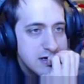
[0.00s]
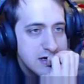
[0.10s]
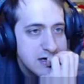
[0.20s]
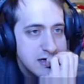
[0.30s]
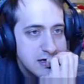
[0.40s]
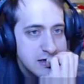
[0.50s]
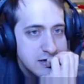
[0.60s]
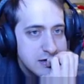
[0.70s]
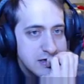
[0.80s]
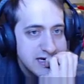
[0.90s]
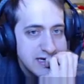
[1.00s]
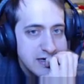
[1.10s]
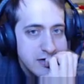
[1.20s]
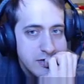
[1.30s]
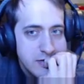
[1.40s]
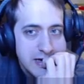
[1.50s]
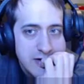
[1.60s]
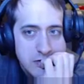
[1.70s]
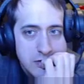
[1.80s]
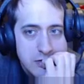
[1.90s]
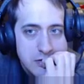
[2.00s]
I can hear you now.